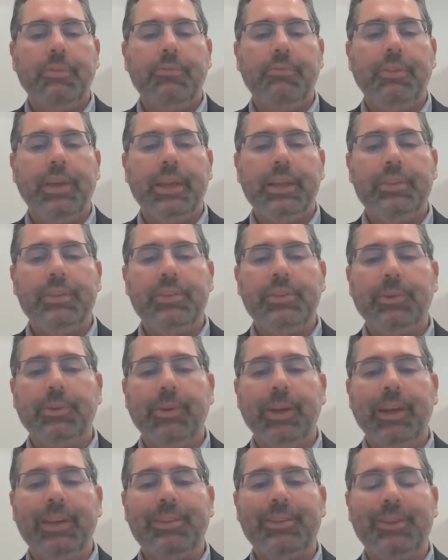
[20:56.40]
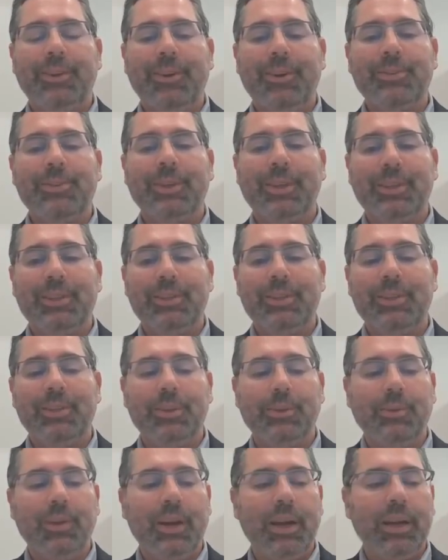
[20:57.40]
And vacancy rates also
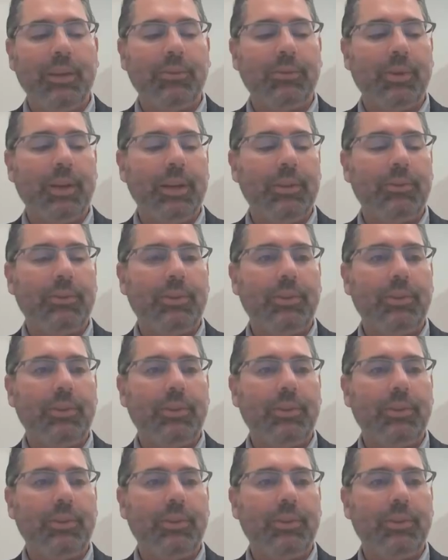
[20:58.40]
continue to rise, right?